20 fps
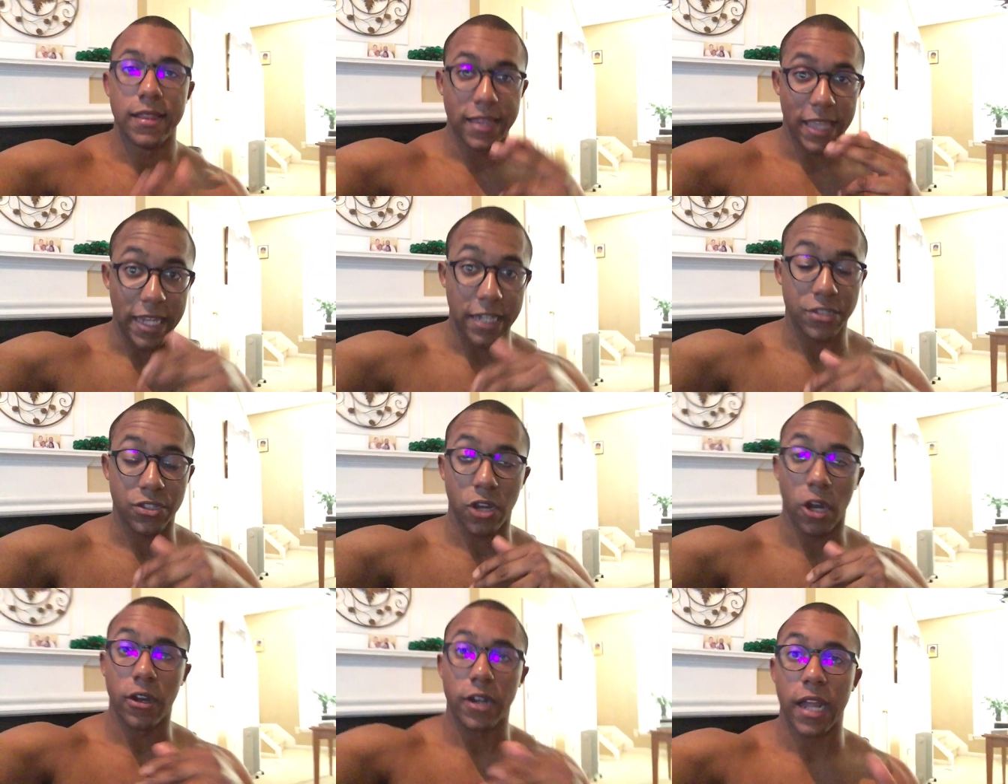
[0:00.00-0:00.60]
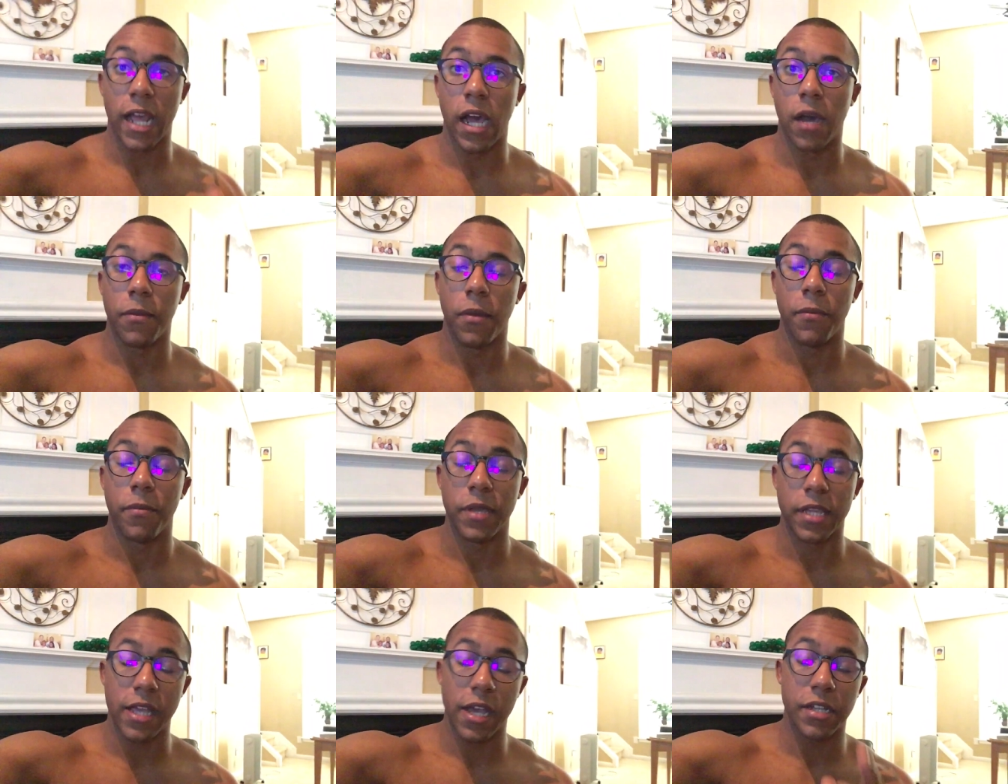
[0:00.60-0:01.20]
They'd start now,
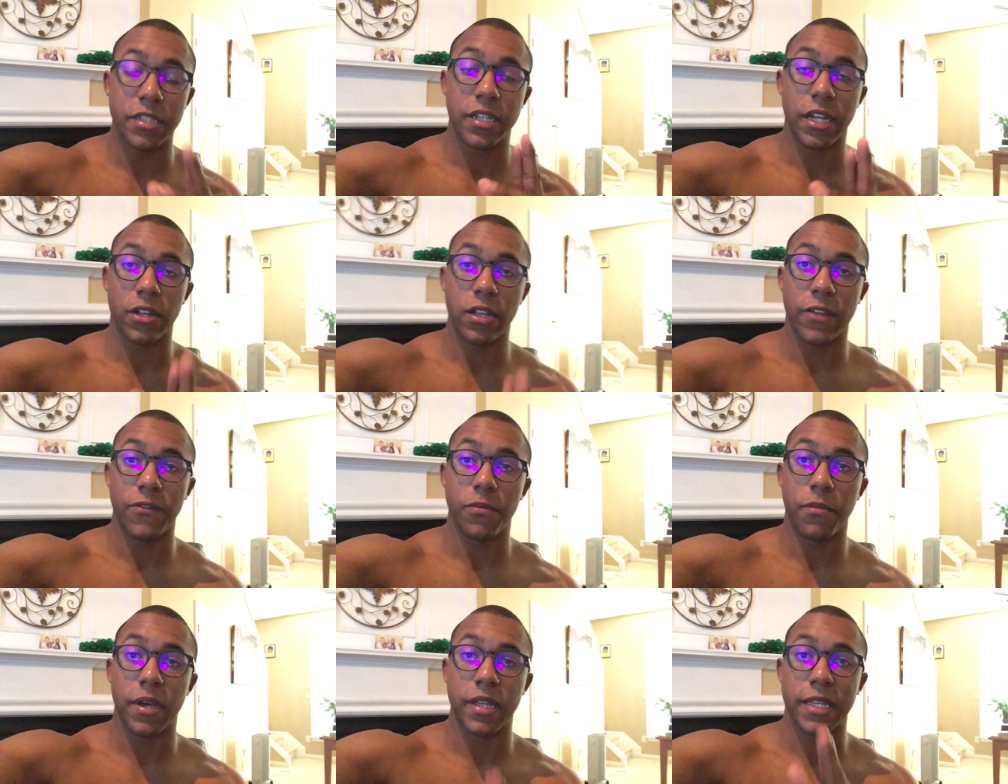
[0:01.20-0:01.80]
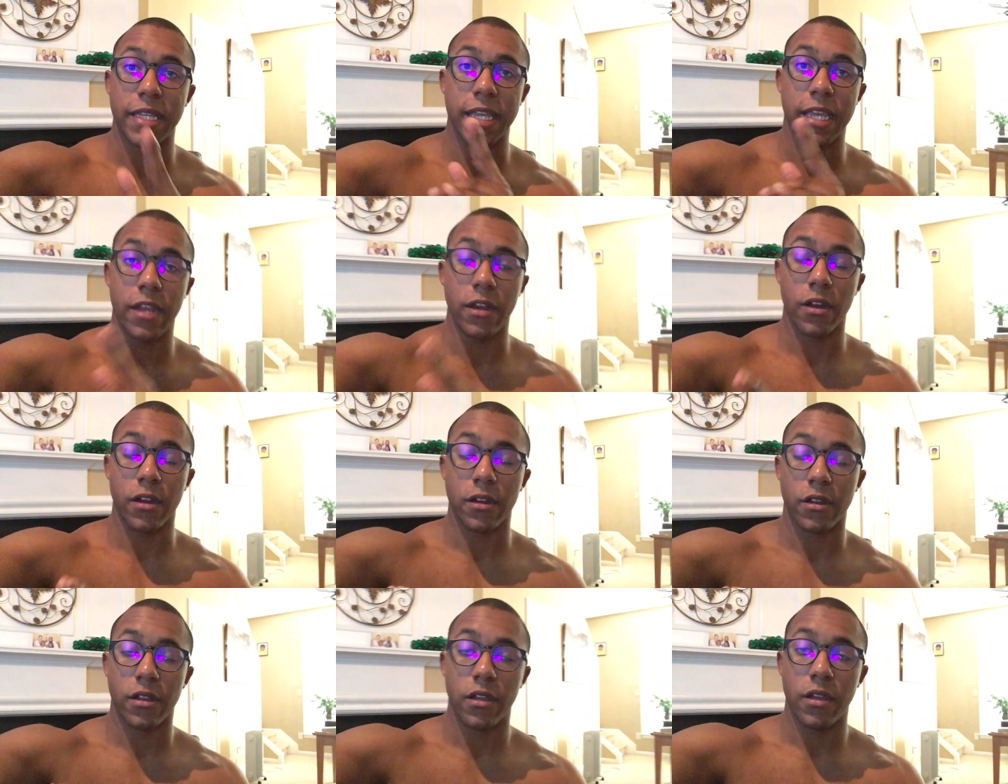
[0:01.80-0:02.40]
but because they're living by the
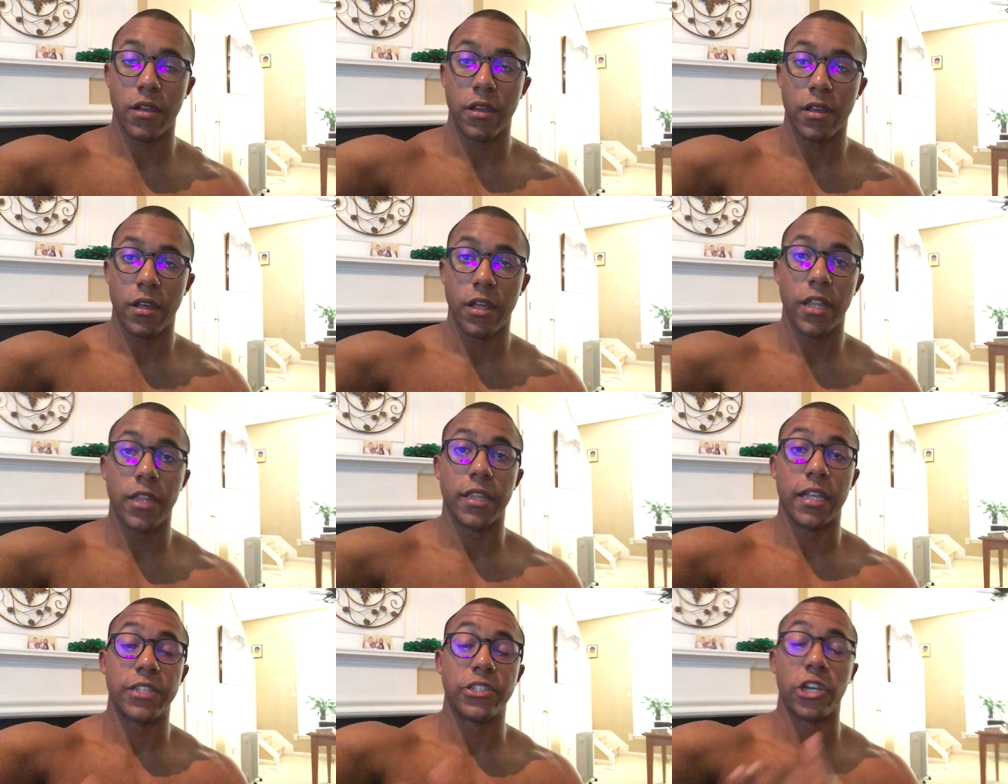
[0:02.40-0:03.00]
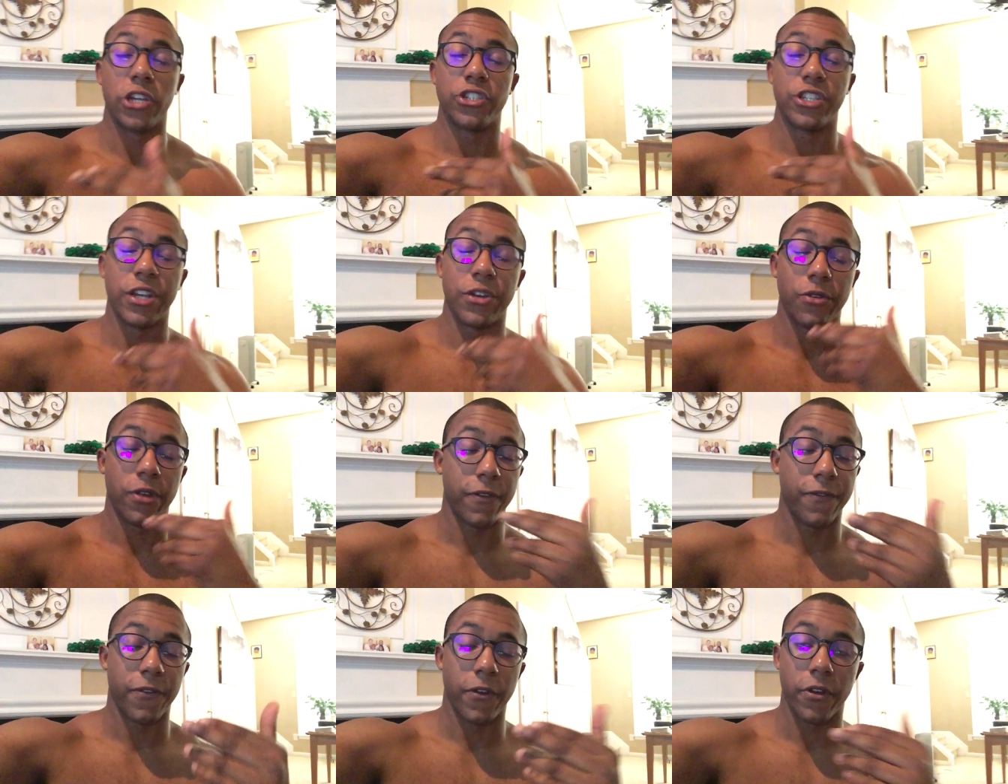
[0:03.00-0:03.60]
year, they start
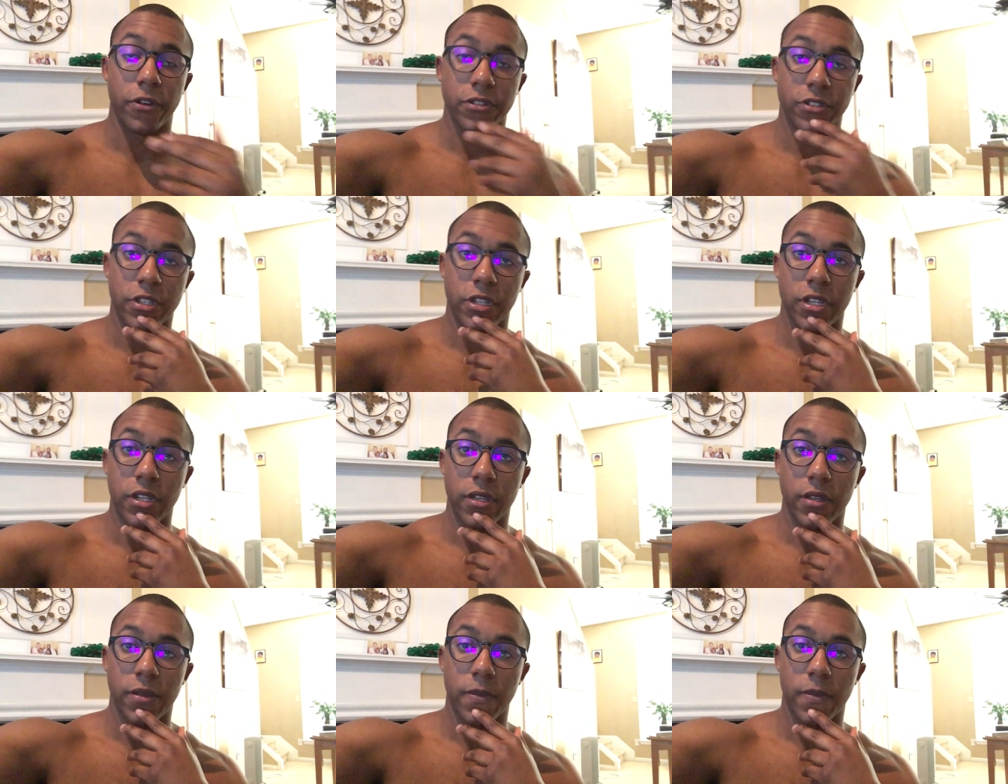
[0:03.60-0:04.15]
January 1st.